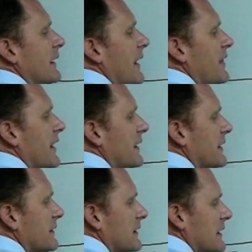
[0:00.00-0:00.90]
and then
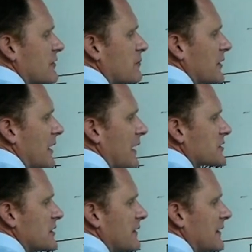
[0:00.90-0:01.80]
into even
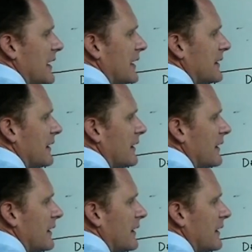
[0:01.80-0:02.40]
production at the end.